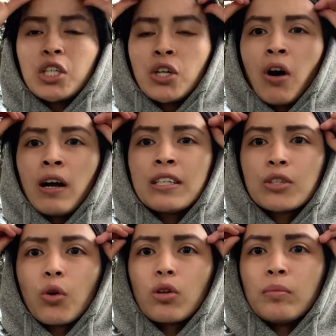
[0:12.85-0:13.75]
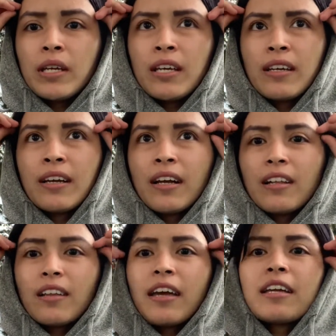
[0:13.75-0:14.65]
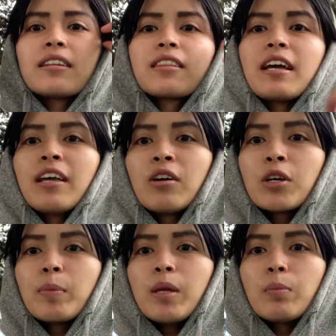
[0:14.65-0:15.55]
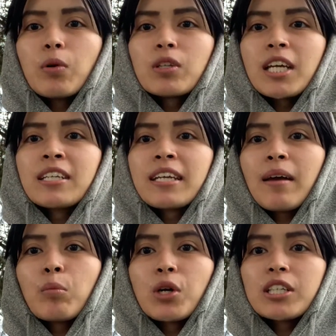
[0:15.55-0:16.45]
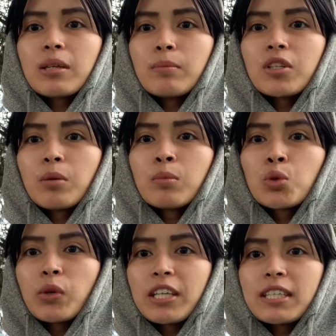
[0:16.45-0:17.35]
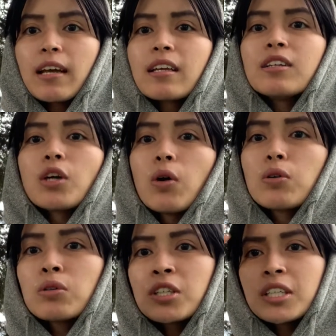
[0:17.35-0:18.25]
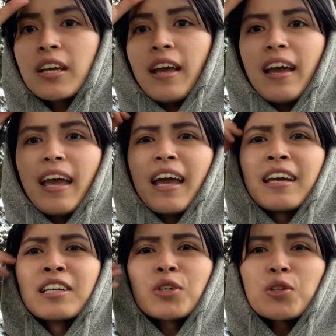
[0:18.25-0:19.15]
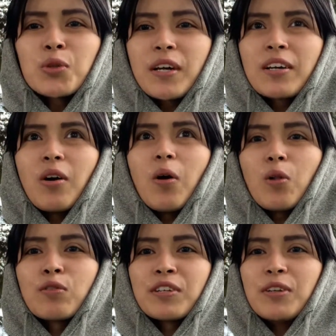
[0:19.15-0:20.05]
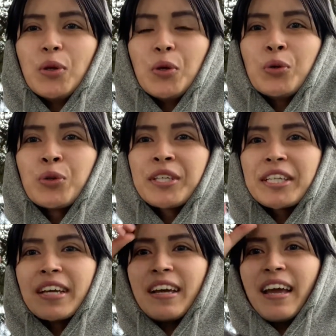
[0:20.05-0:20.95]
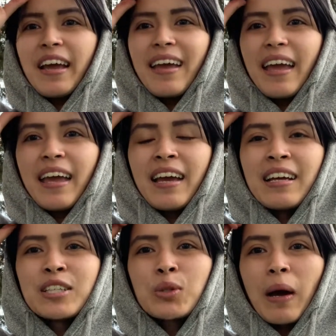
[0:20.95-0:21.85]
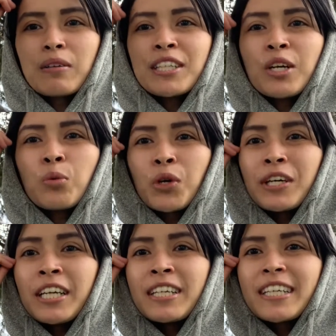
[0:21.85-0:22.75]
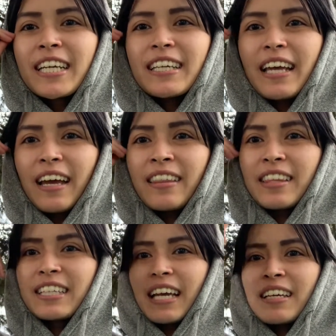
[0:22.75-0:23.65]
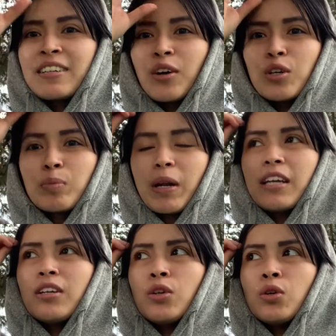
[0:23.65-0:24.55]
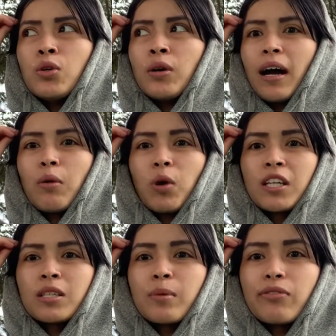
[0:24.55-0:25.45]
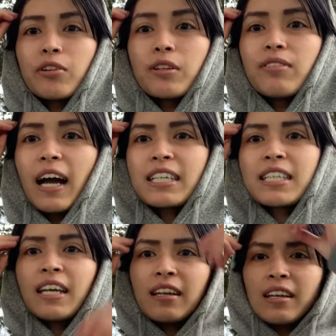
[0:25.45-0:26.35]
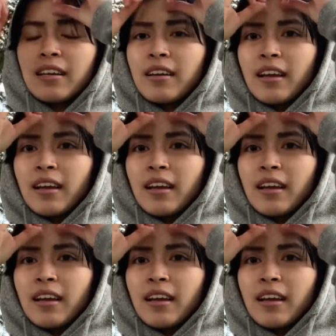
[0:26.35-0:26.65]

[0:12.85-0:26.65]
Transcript: shot told me like that younger people tend to get more symptoms with the second dose, and it's also like all over the news. And so I was like worried to get the second dose, but I knew I wanted to be fully vaccinated.